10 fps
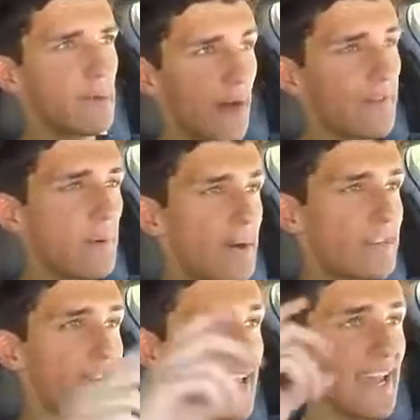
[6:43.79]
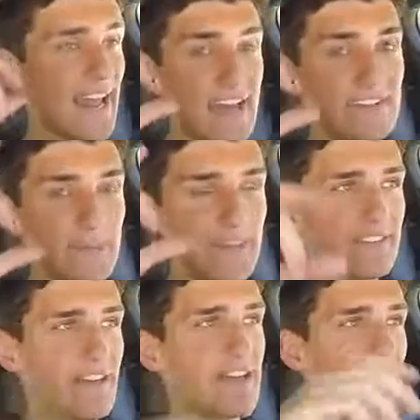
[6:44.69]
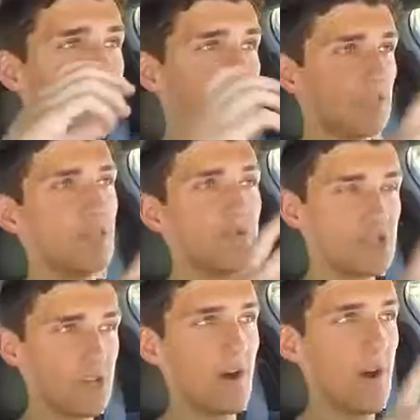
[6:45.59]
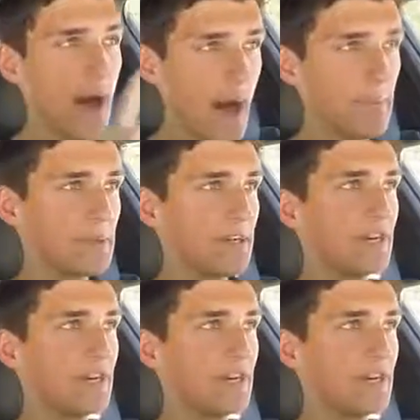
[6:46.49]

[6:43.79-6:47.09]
But otherwise, it has to be in the title to show up.